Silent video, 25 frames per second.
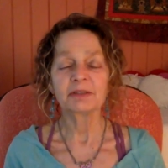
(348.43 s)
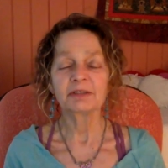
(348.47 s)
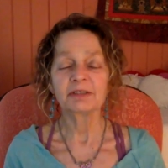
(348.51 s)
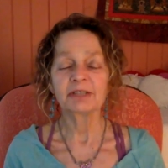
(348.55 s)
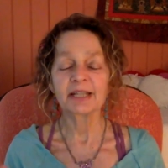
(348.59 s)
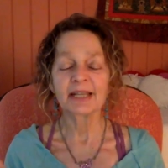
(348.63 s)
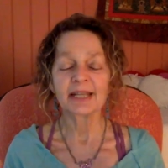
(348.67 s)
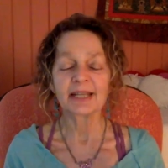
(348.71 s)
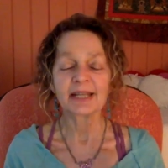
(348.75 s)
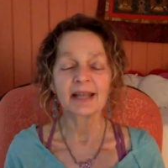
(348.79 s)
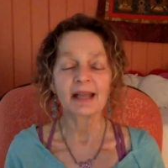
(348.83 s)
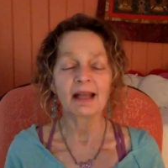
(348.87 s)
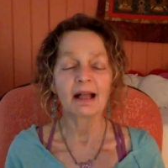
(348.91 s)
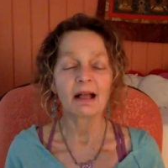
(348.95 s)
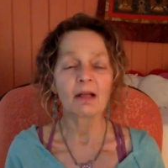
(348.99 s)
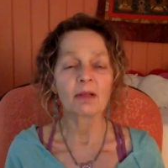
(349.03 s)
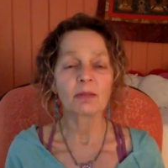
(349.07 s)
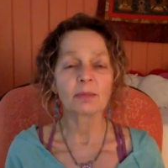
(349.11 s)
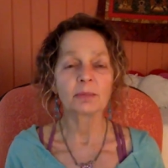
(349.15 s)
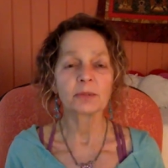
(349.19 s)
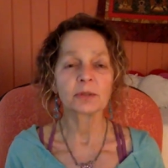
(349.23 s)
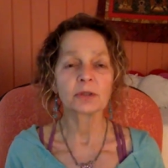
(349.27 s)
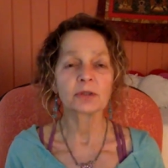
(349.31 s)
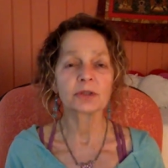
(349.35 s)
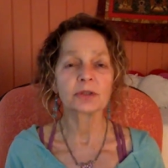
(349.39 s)
if it can
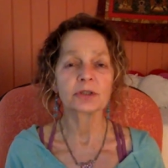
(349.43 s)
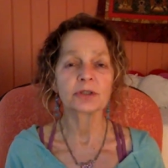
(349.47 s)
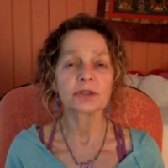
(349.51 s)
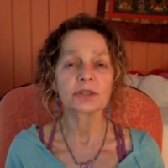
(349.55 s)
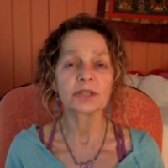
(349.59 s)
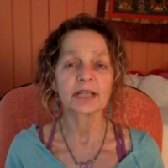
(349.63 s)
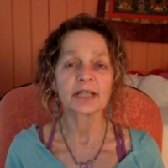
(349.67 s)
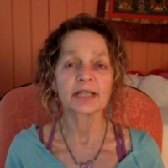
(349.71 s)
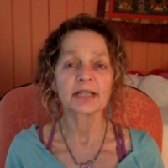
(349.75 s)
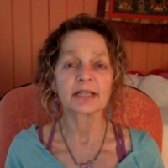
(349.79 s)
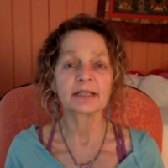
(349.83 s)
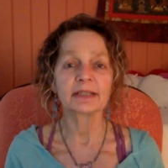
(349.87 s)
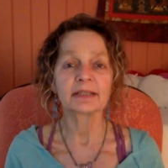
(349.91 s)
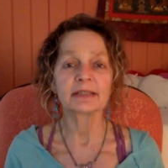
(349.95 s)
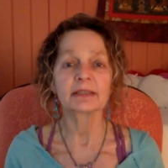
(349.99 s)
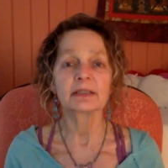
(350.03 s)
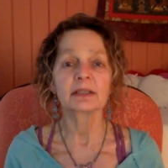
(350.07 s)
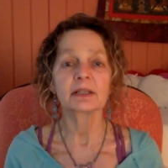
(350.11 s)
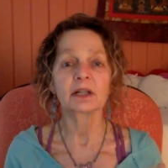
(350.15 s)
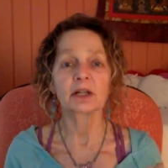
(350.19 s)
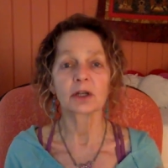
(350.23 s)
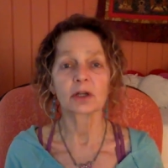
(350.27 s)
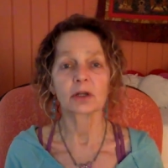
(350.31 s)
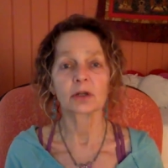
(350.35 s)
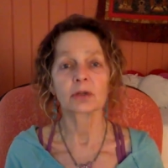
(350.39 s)
help you just get a little
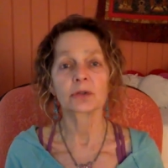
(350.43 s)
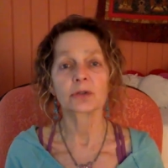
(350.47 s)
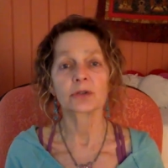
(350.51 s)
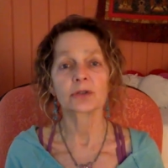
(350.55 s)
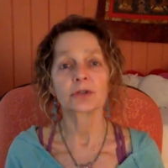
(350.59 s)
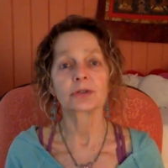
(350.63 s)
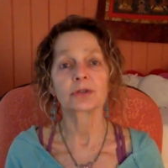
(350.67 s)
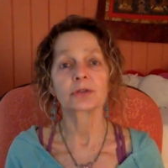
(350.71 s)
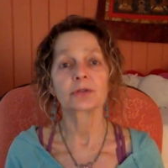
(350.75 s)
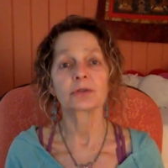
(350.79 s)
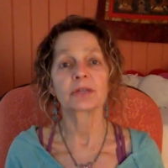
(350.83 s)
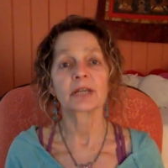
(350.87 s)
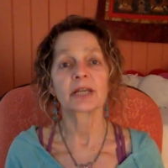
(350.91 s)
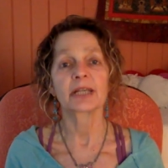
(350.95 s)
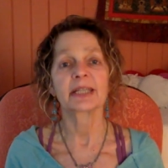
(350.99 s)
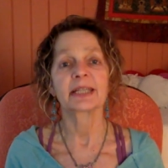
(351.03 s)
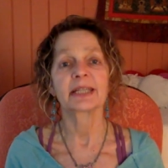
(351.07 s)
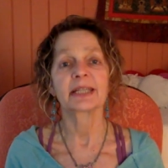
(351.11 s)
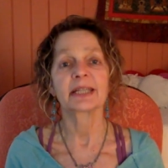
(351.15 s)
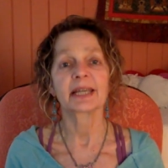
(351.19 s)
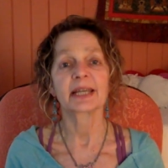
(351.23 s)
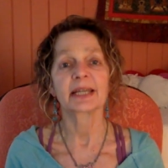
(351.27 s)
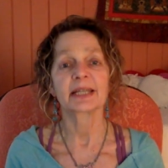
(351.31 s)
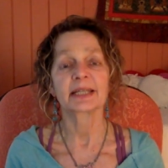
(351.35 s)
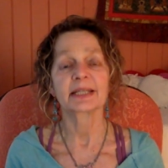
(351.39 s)
closer to that
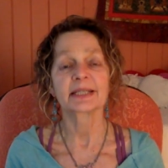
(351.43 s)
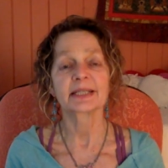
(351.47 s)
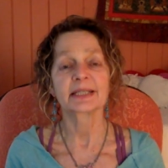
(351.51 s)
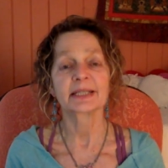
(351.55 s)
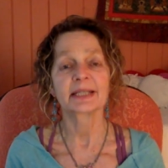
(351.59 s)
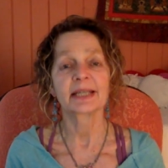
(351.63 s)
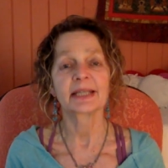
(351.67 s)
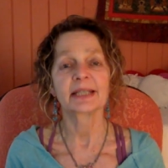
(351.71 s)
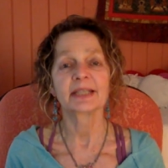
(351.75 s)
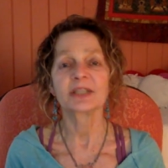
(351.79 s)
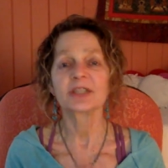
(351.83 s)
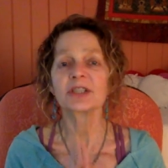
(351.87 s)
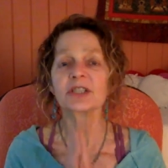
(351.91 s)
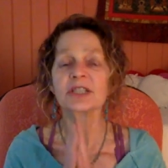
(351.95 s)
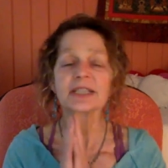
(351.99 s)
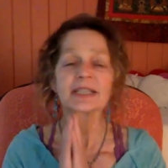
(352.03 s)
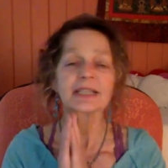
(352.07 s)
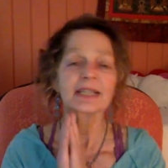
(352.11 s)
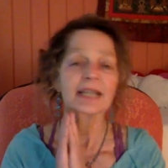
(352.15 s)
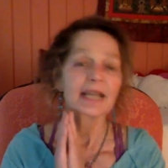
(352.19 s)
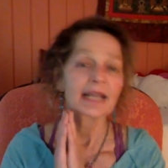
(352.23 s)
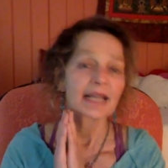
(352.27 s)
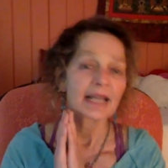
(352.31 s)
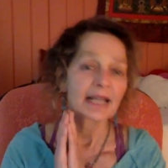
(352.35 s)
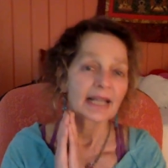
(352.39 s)
yes and
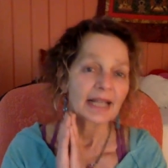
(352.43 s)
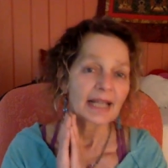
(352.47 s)
just